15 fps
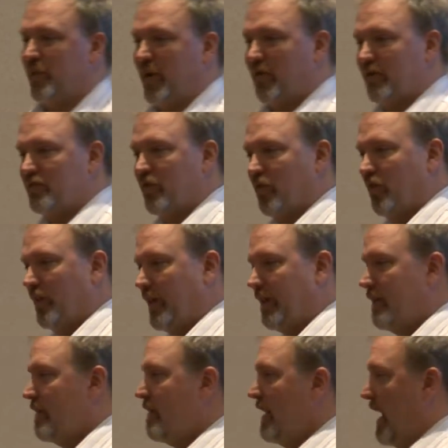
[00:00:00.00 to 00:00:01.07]
better internally,
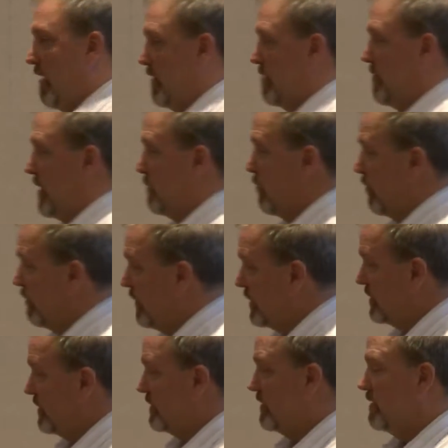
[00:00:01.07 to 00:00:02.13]
how are they being more
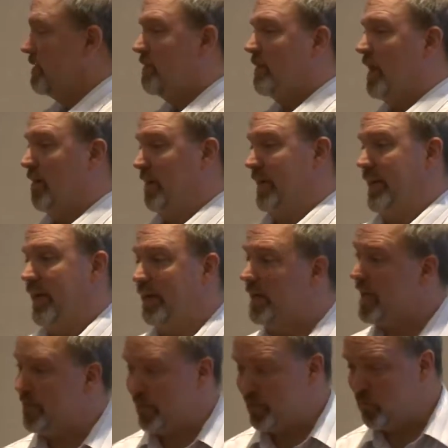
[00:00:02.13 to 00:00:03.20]
efficient, how are they
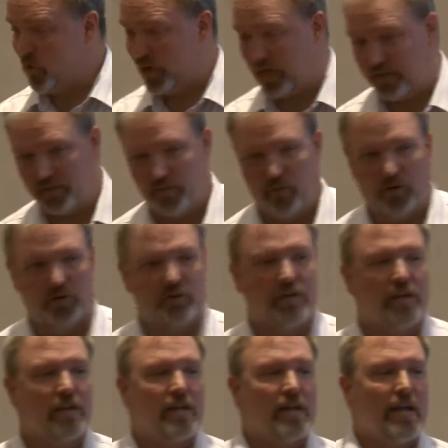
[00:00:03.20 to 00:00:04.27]
keeping more customers,
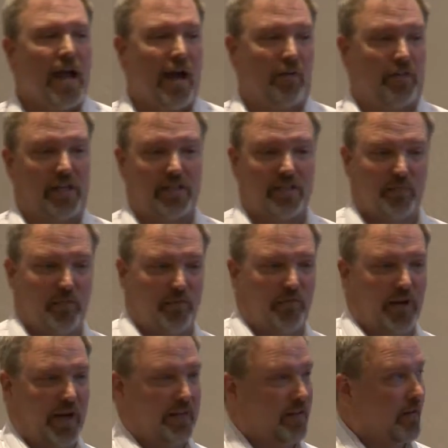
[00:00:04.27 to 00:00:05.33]
how are they
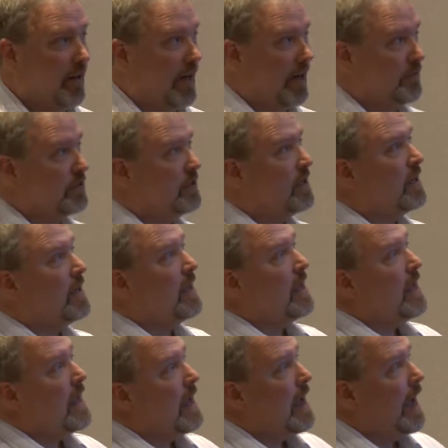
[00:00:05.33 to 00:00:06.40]
simplifying their lives.
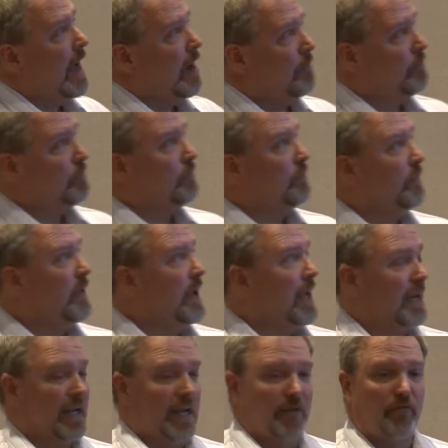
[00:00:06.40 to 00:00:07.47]
And
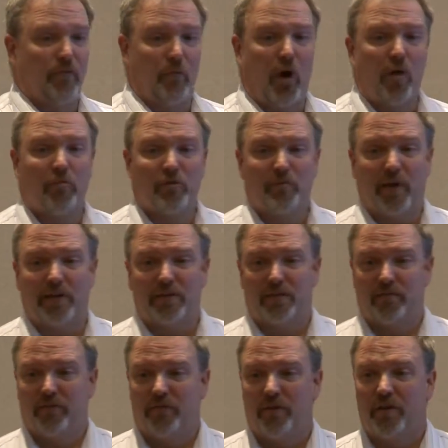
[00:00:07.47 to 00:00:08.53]
again, from our
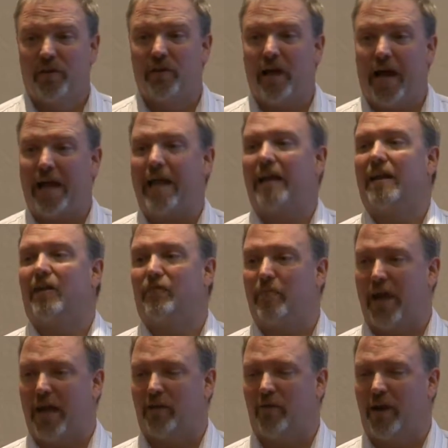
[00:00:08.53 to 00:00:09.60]
perspective, I had enough
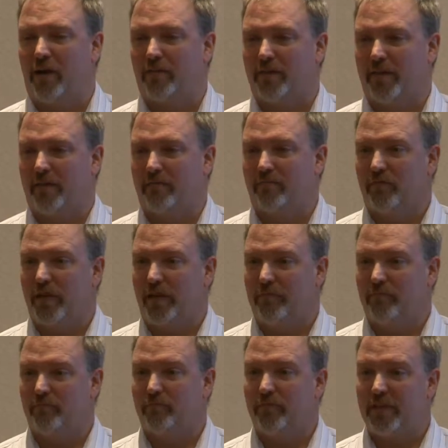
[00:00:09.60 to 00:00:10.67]
background in
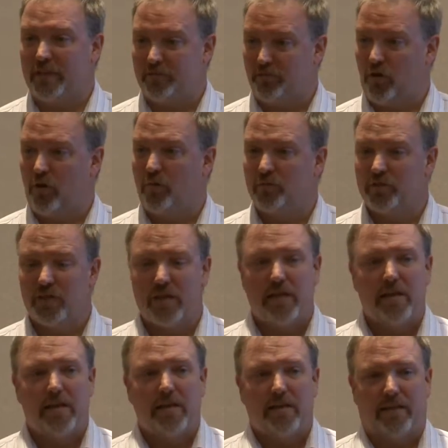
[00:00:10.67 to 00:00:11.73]
these firms
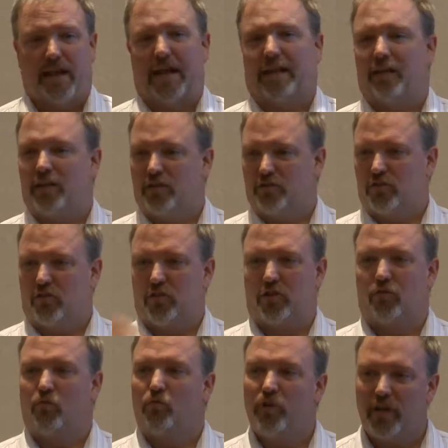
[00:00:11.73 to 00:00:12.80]
that I can consult on a
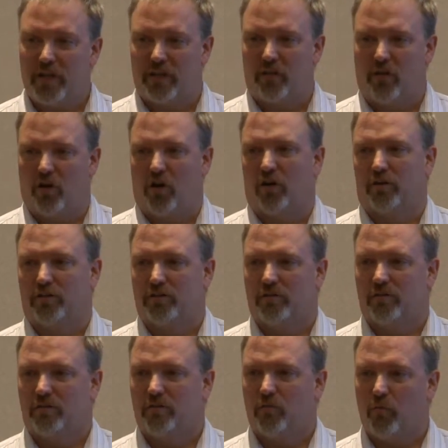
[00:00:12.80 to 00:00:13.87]
really large
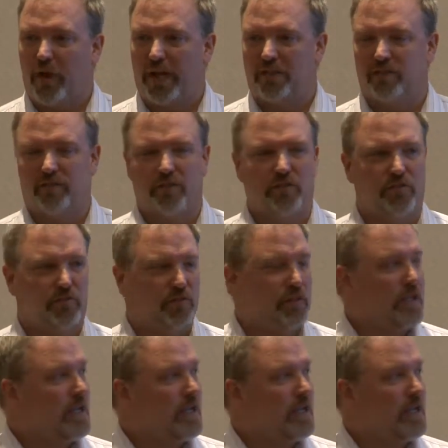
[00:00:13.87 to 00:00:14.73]
range of issues.